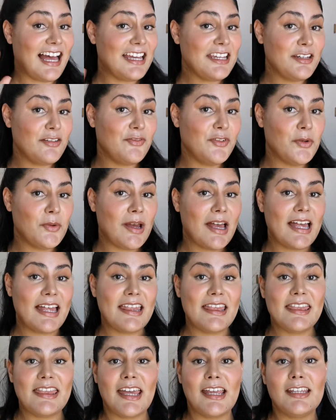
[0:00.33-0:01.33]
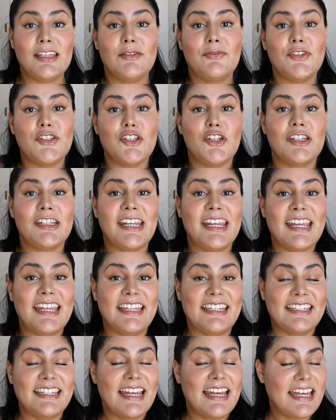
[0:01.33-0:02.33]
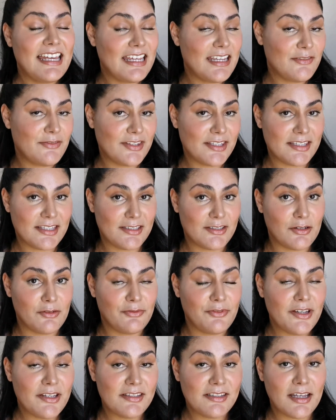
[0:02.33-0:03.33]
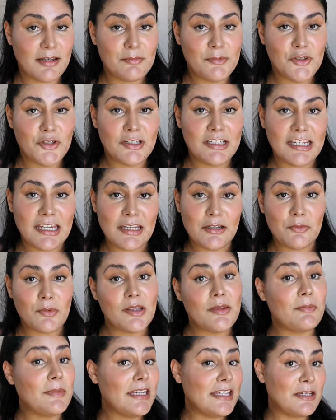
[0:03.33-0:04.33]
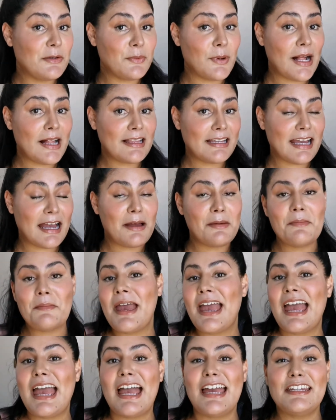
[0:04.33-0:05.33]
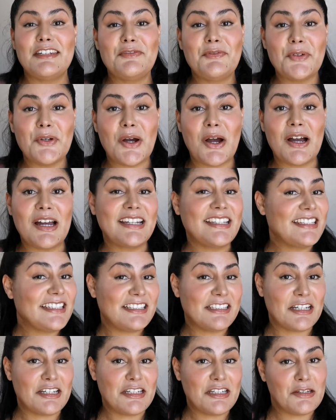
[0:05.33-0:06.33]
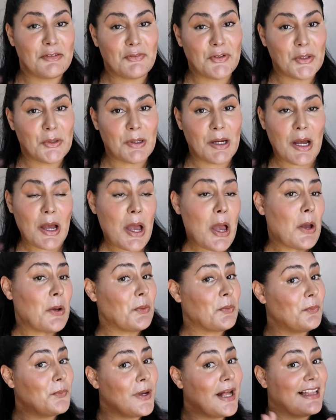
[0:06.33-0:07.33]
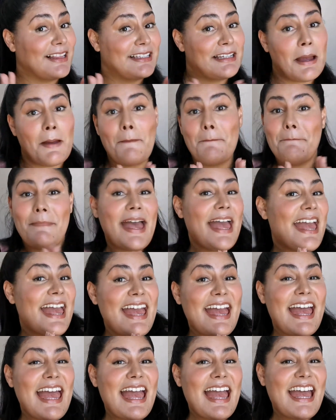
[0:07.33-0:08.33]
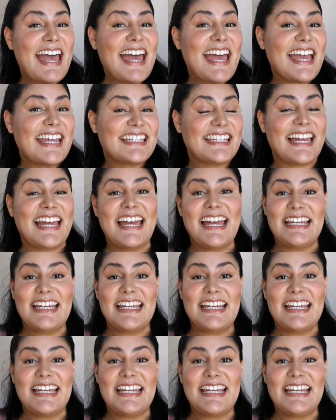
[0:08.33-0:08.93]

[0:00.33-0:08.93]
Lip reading: Hi everyone, thank you for tuning in. If this is your first time tuning in with me, welcome. And if you are a returning viewer, welcome back.